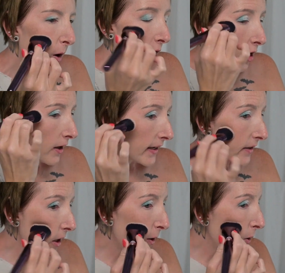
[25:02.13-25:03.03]
Alright,
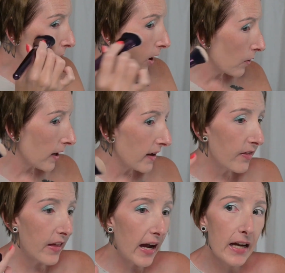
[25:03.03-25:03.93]
no. Okay,
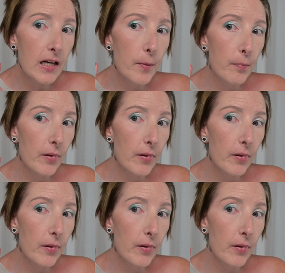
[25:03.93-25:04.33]
that